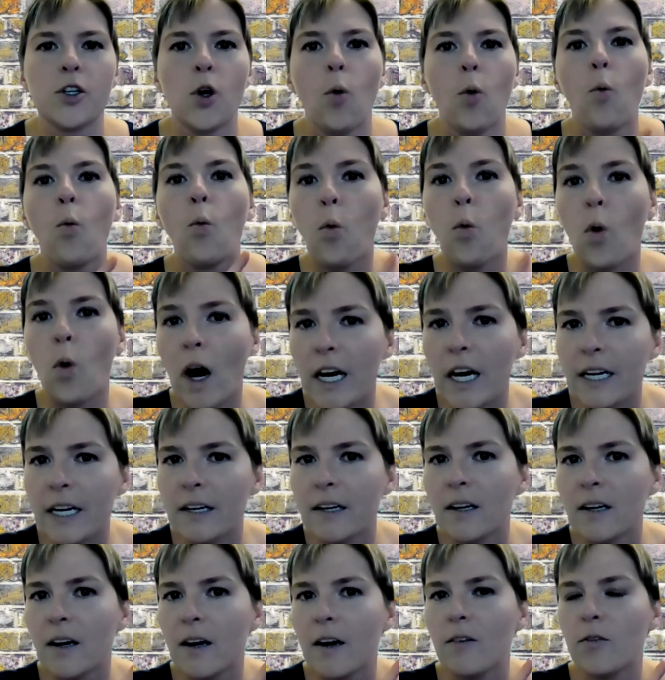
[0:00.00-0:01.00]
one
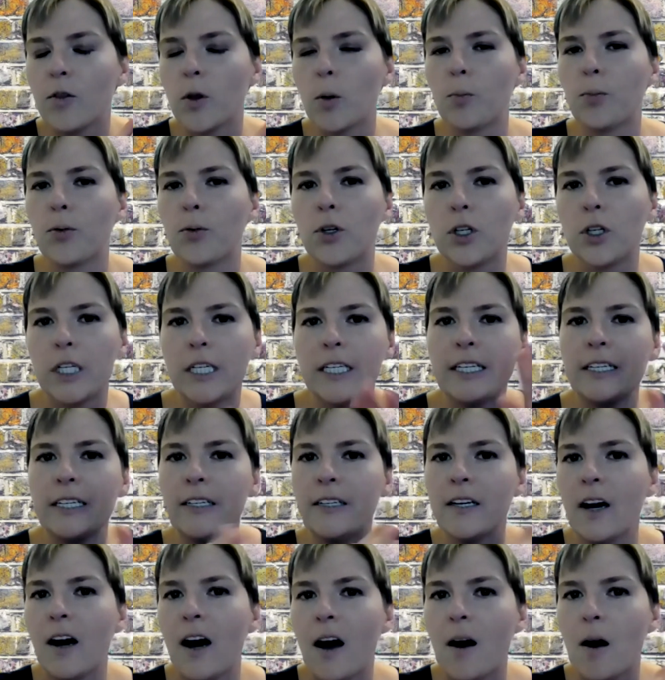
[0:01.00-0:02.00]
of the
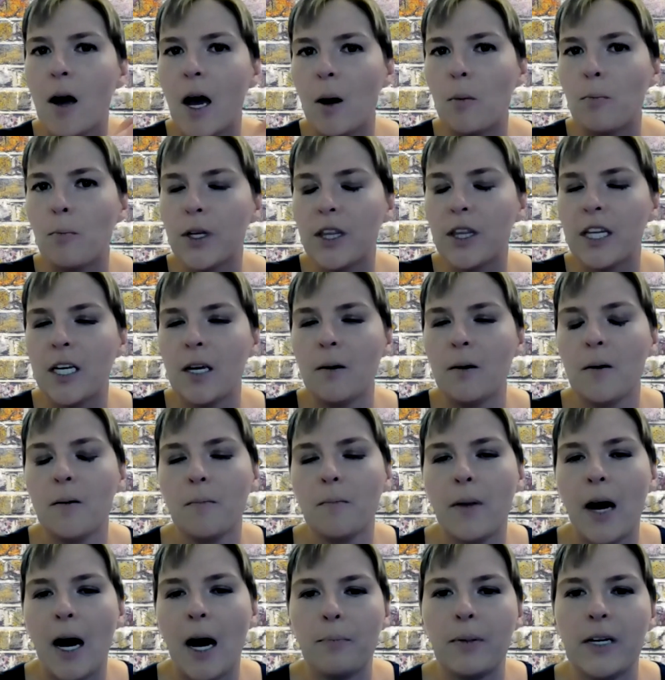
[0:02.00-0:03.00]
pre-empathy
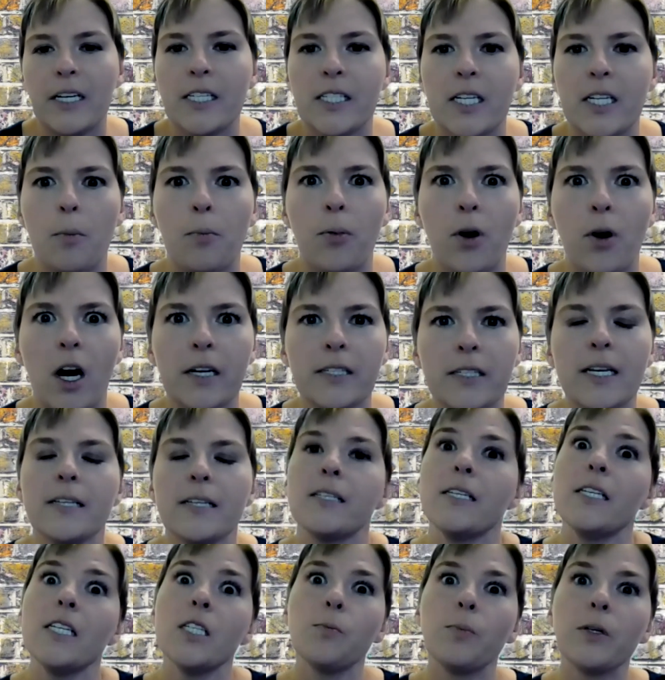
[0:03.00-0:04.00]
mapping step
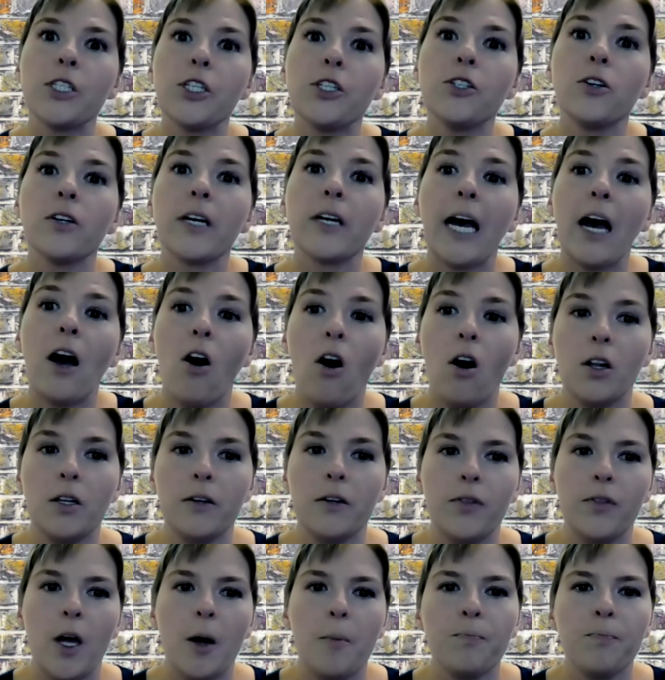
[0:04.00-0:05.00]
processes, but you'll get all of
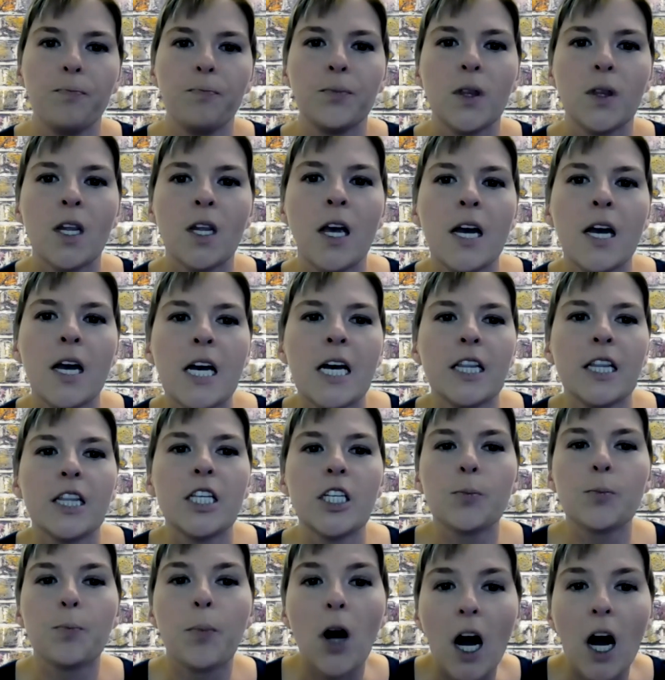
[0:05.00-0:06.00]
them.
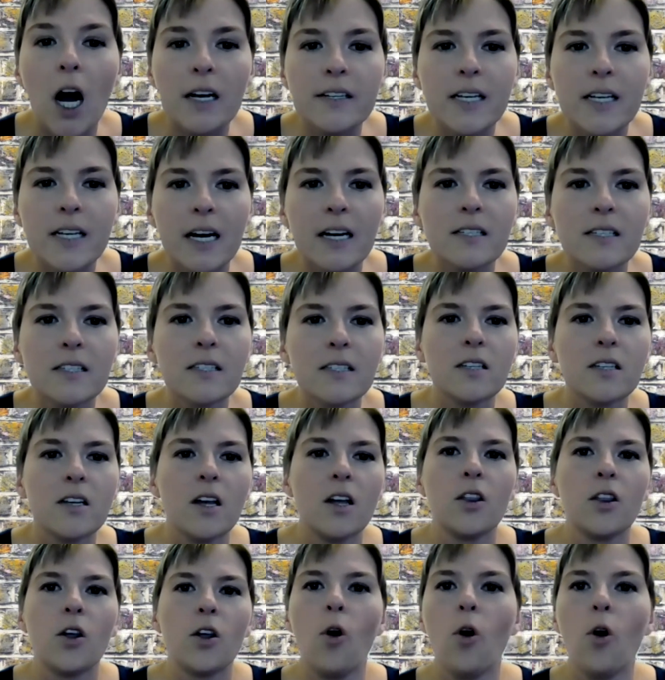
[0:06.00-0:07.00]
This process,
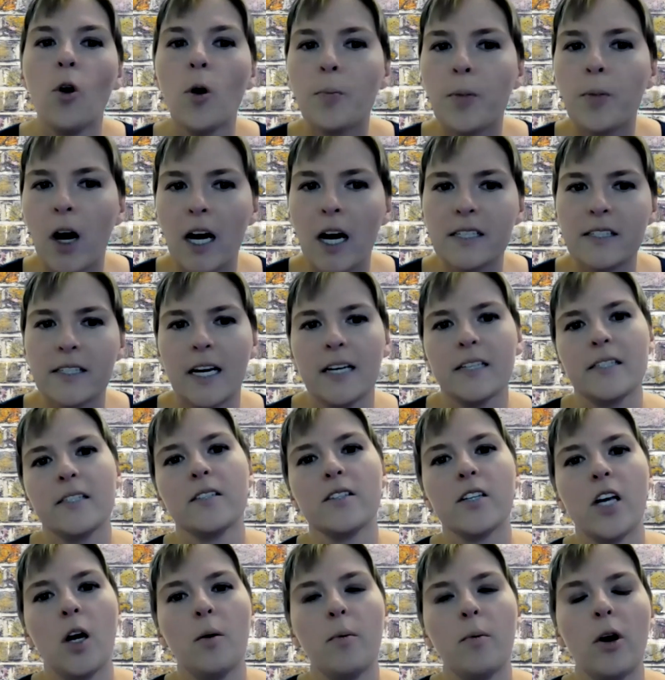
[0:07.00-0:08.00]
the whole process, is
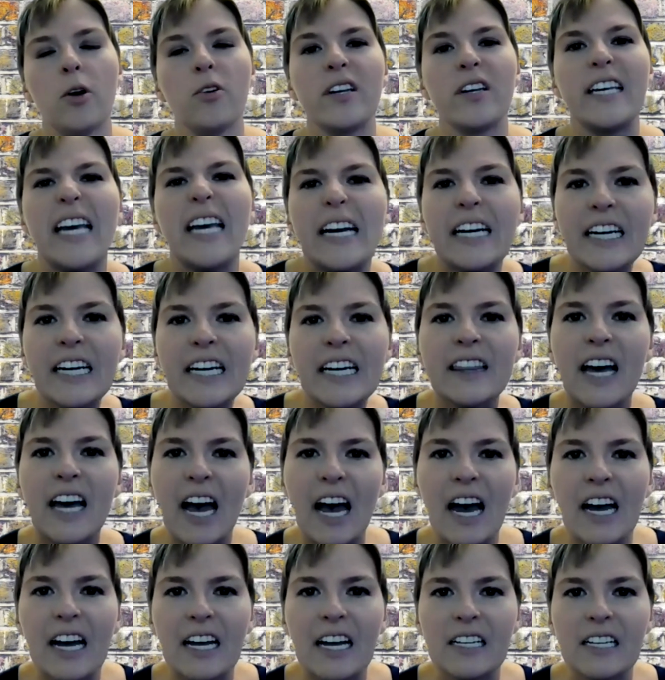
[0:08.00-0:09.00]
all about getting in the
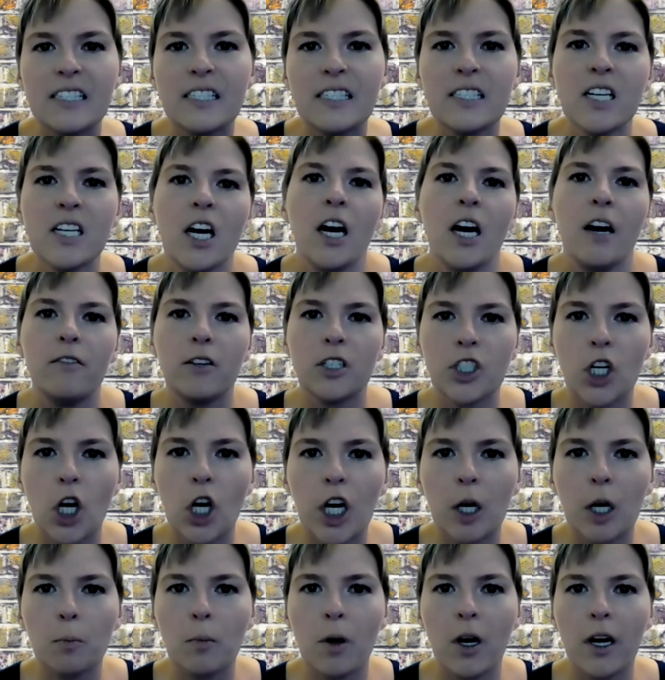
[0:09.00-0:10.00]
heads of your
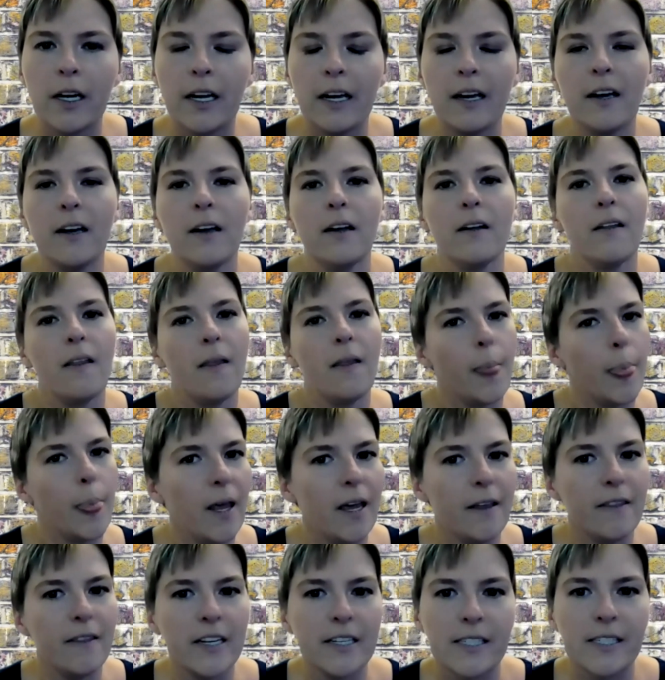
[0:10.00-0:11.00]
target market,
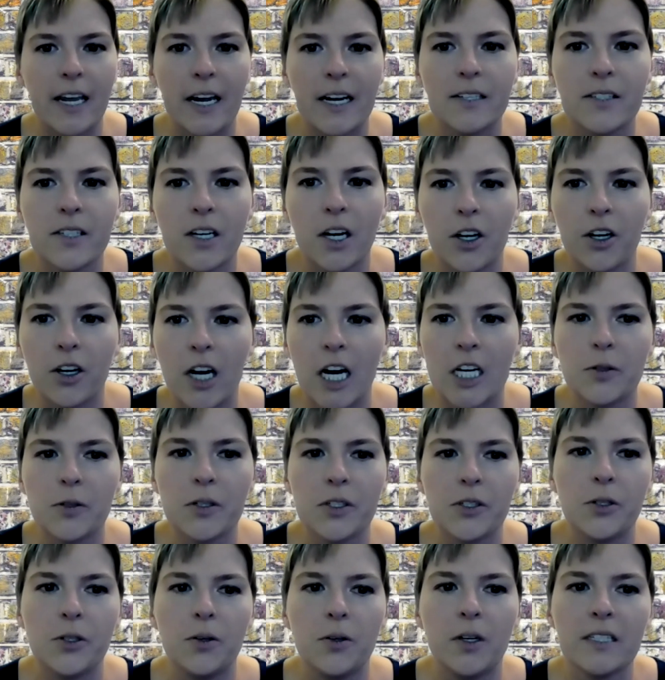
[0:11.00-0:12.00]
in this case, undergraduate
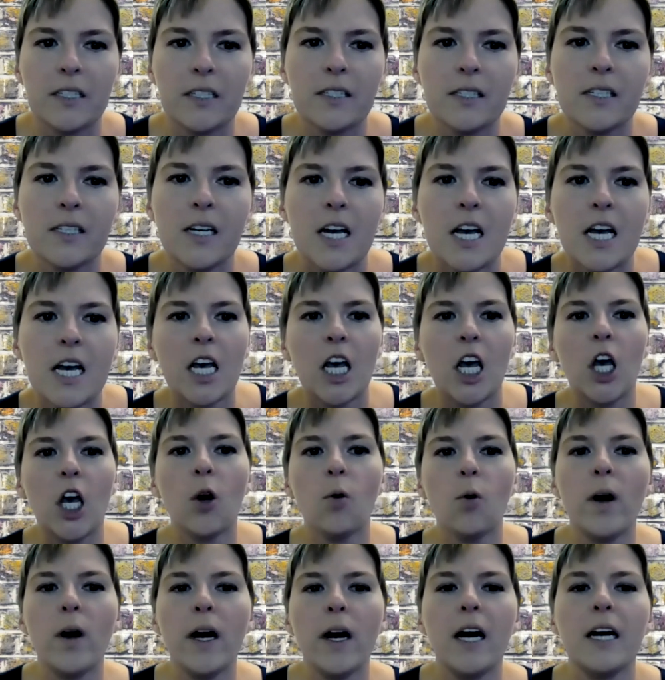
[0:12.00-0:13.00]
students,
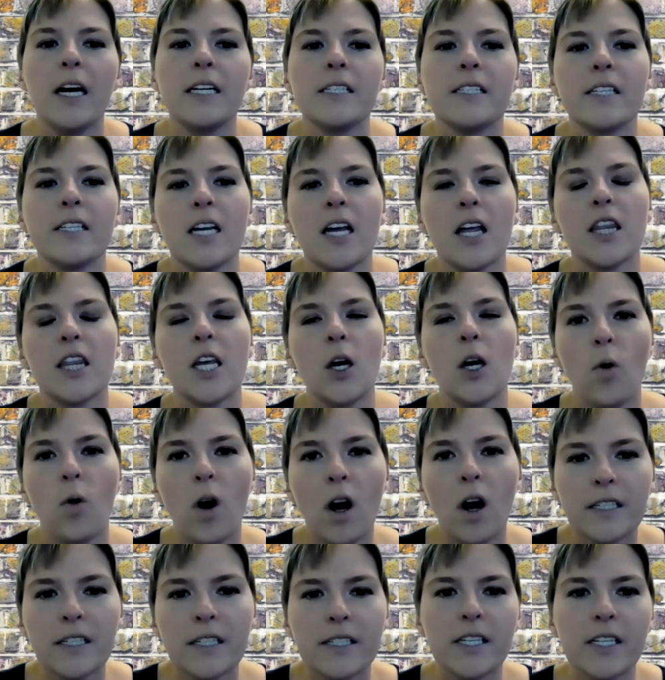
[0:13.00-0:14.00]
and what they
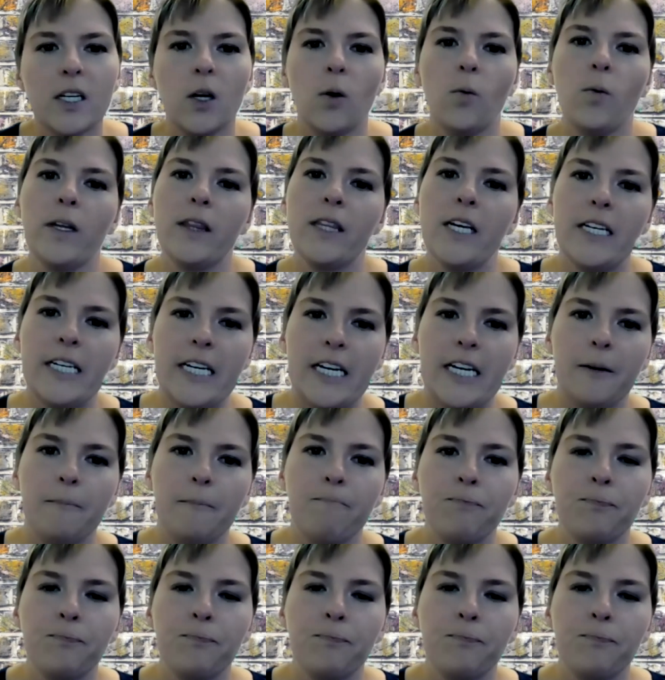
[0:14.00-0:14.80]
want and what they need.